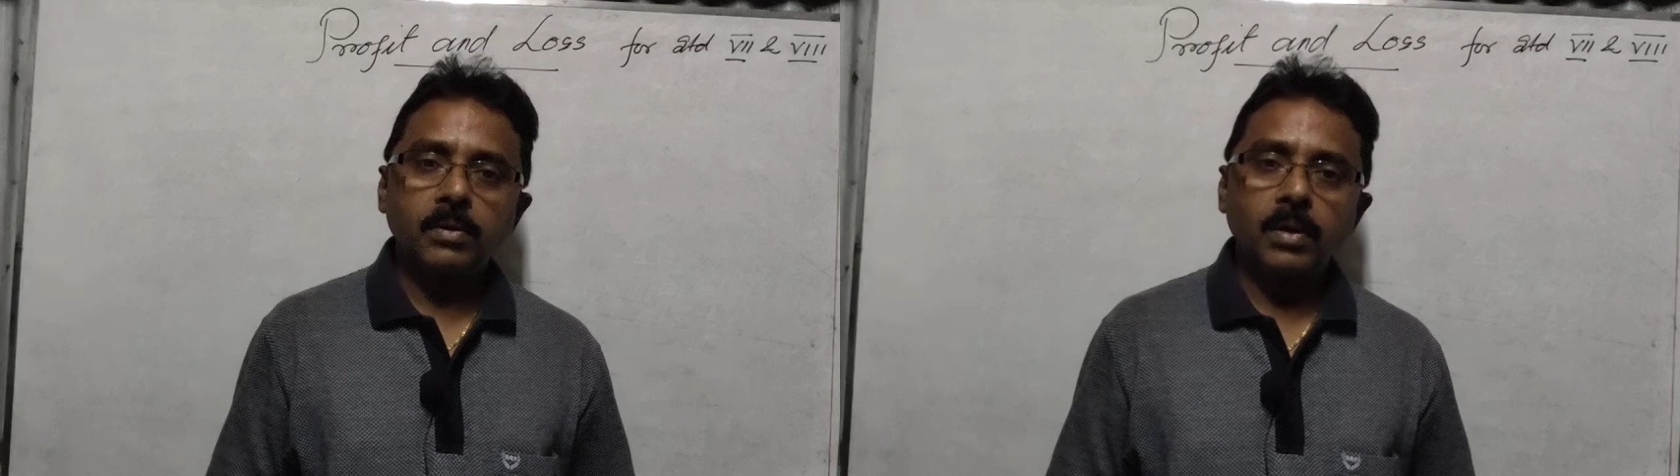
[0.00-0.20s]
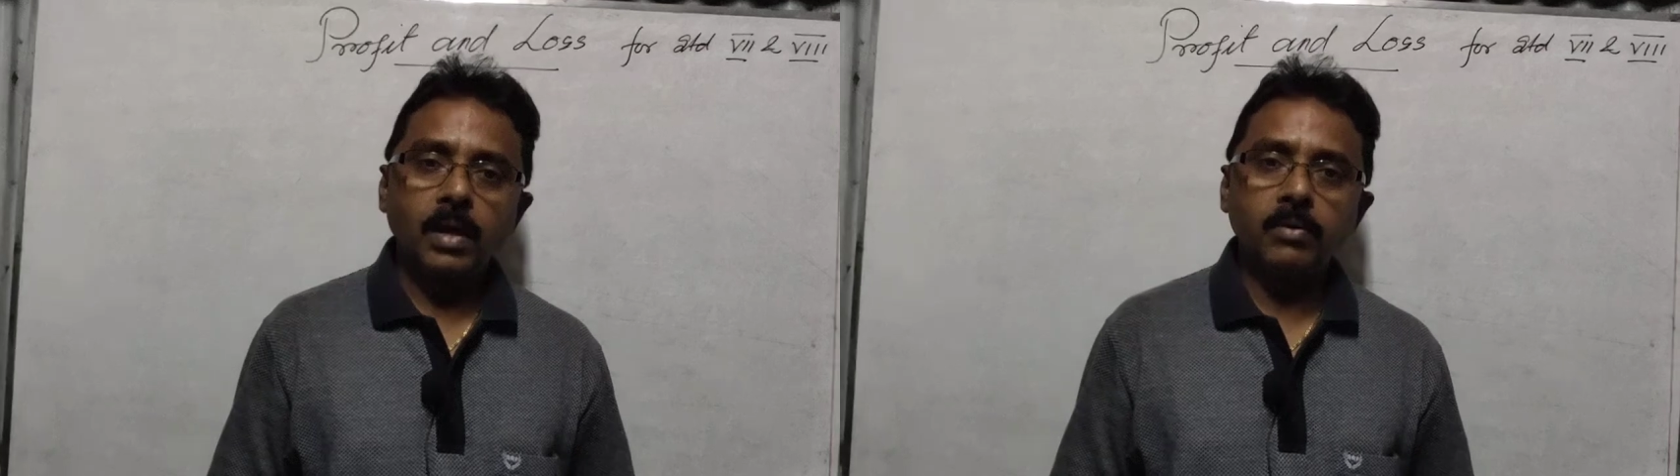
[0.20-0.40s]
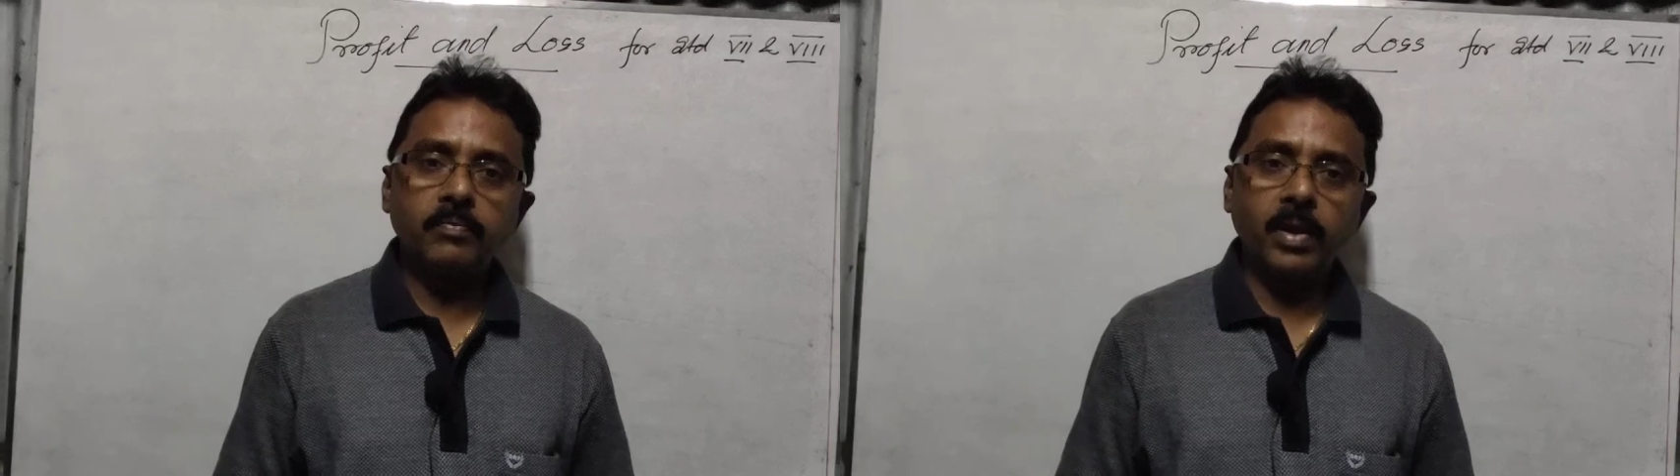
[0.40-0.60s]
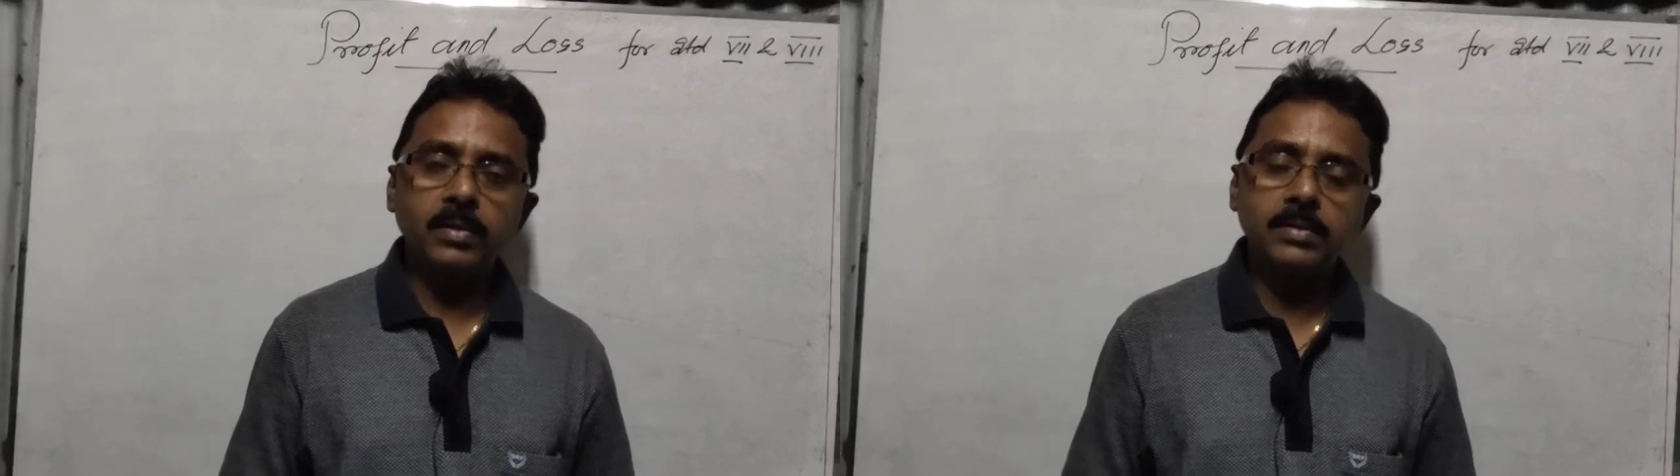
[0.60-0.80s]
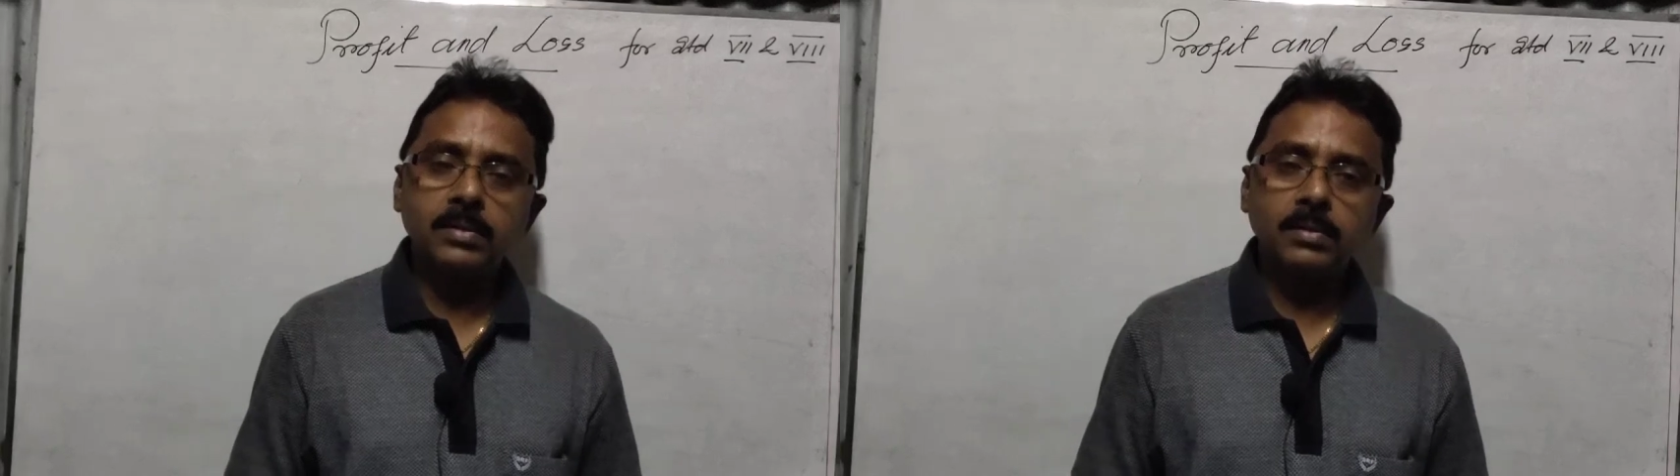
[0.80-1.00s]
Hello
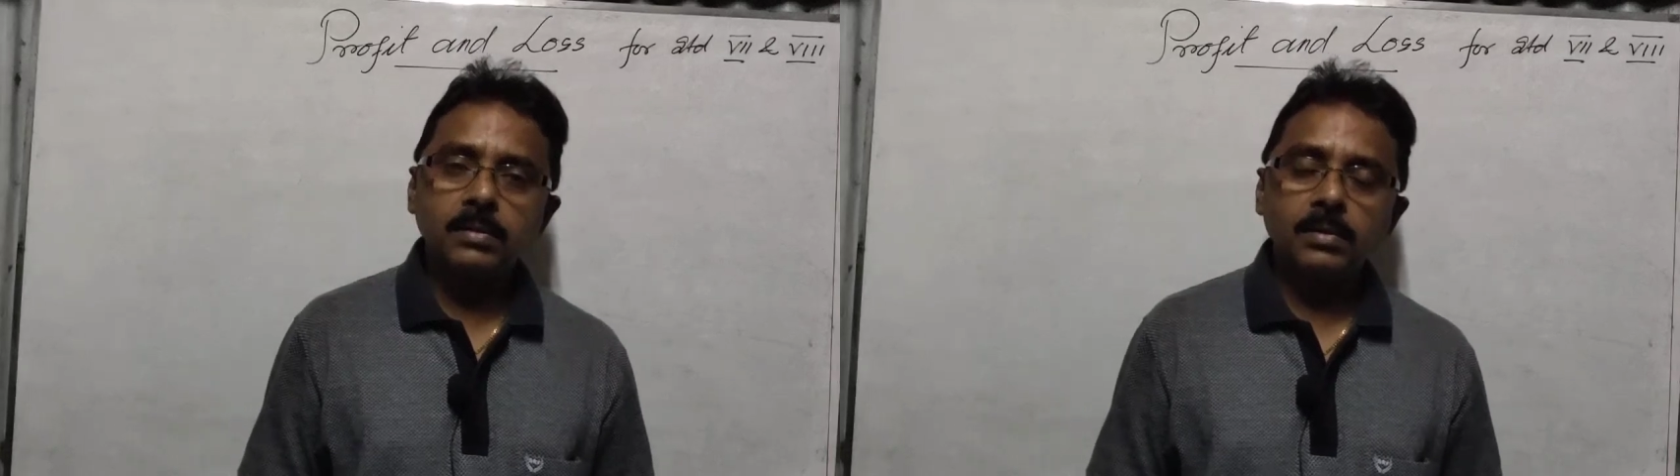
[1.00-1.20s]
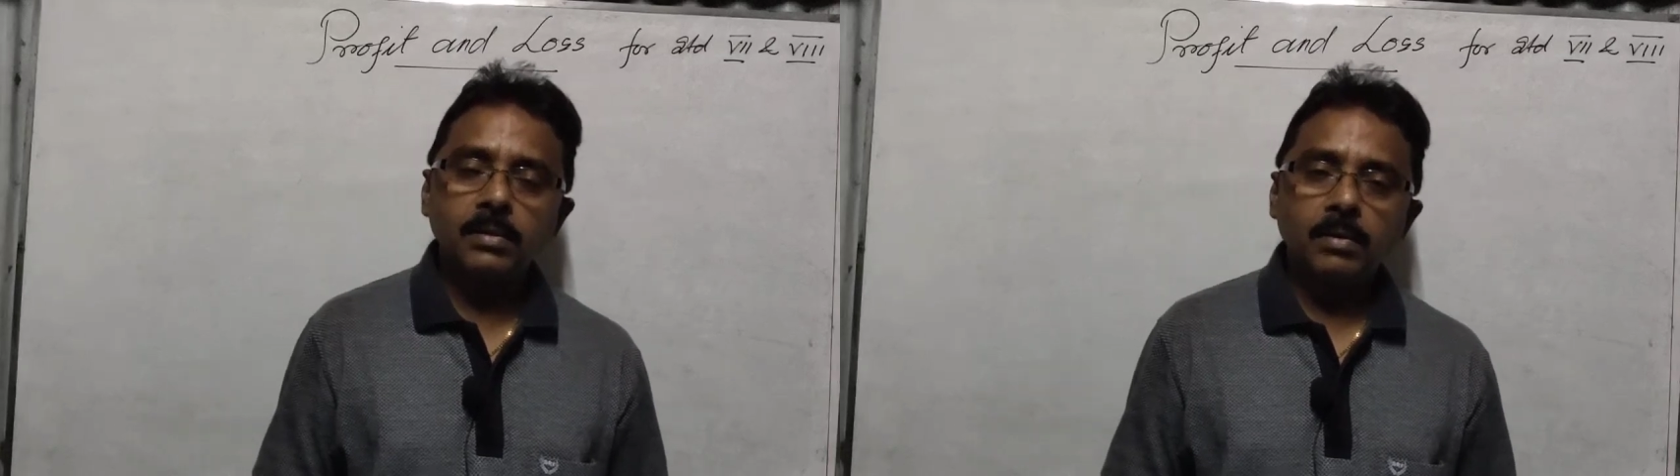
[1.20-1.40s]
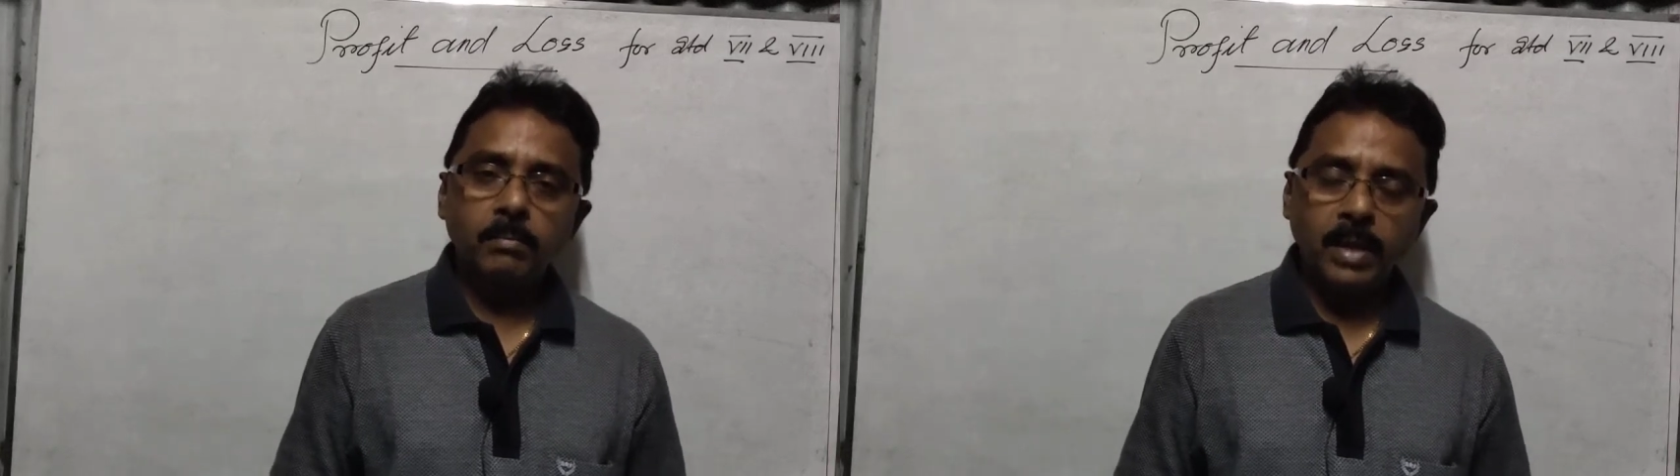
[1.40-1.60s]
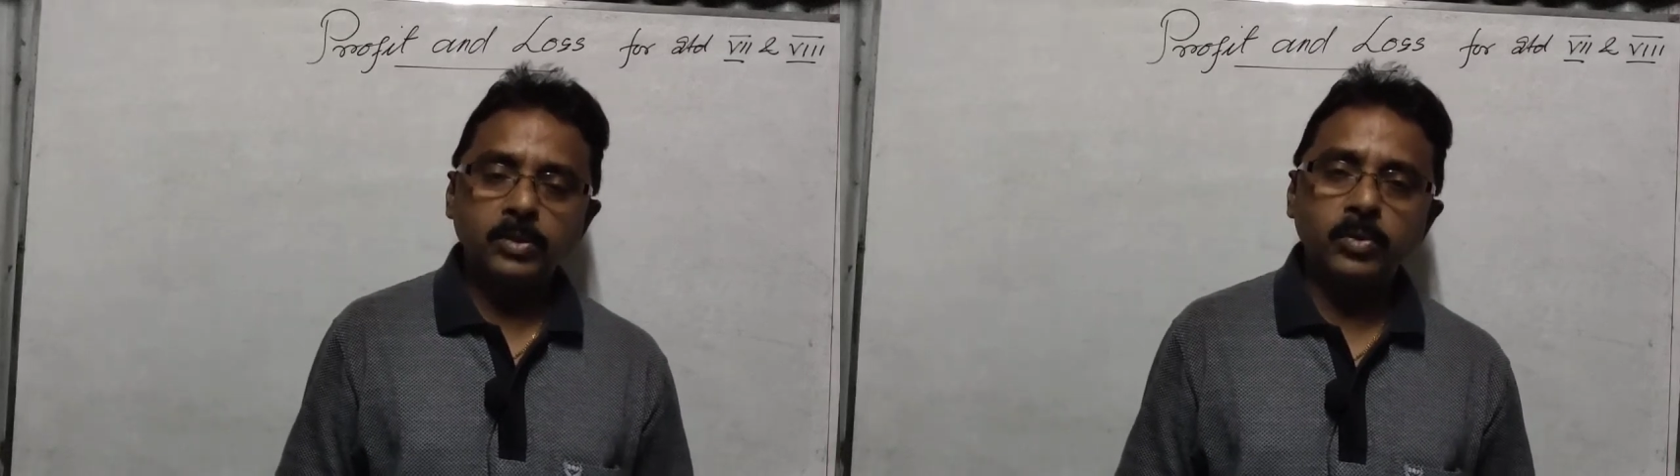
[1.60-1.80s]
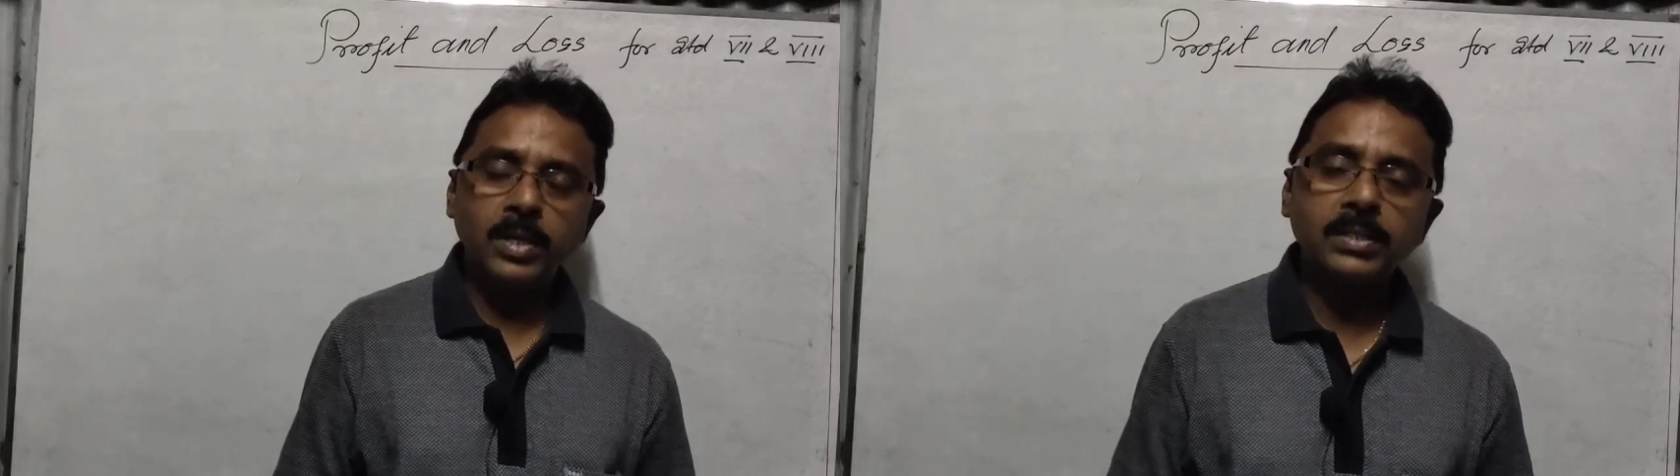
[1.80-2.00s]
friends, my
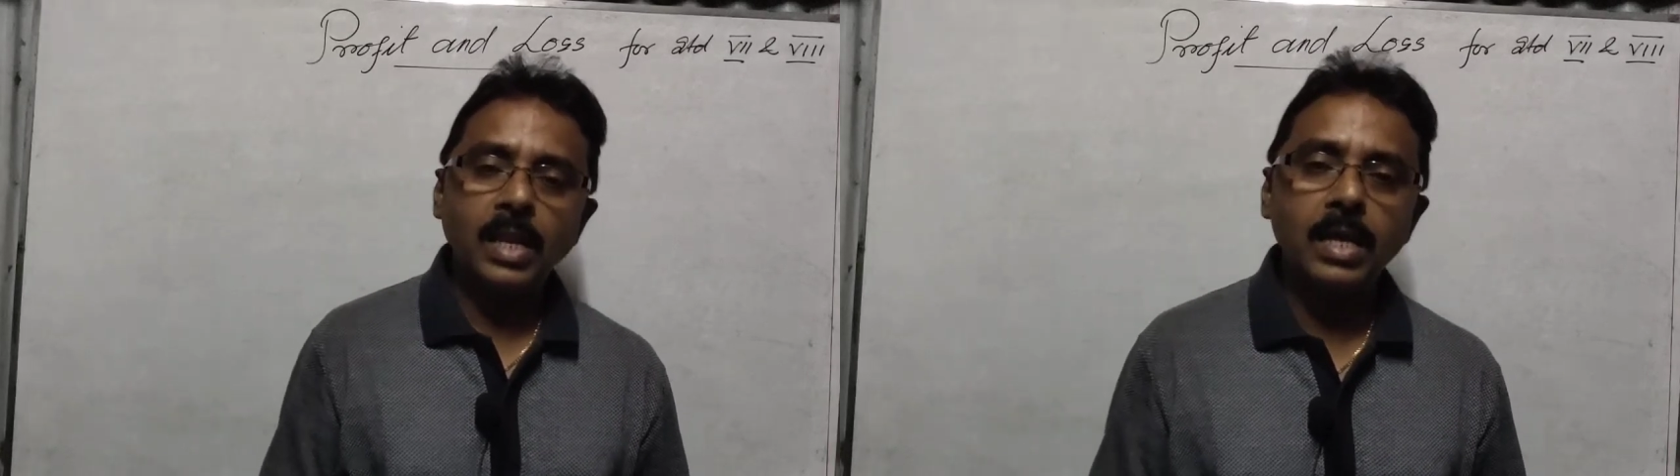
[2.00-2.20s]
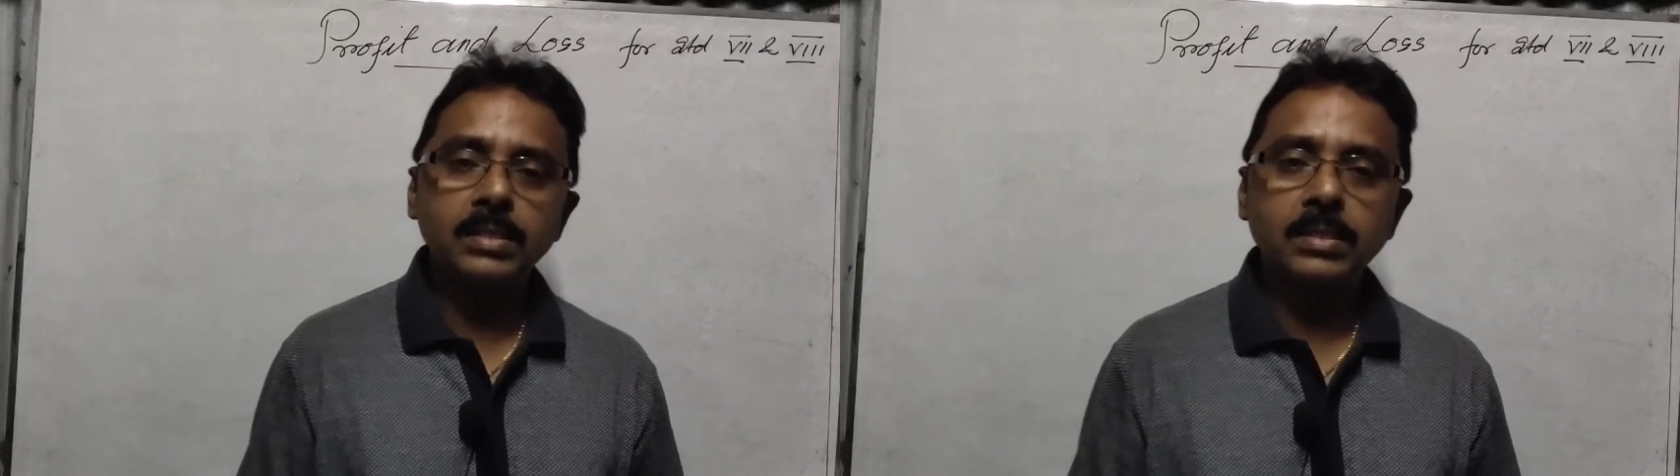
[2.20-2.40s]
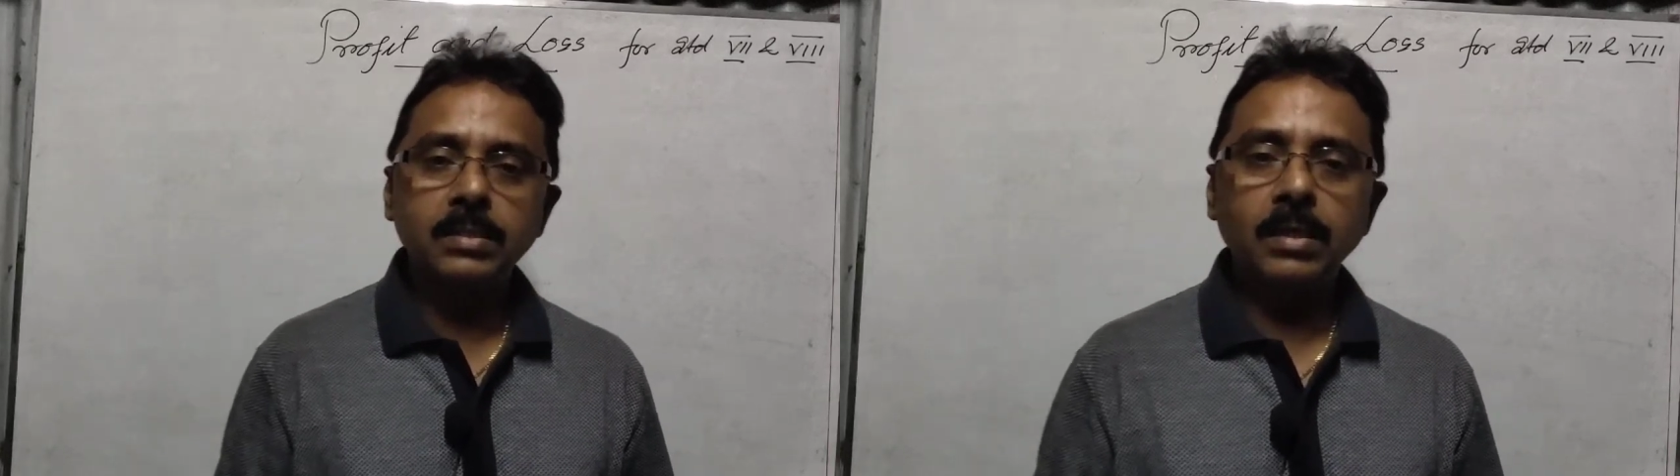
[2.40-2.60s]
today's class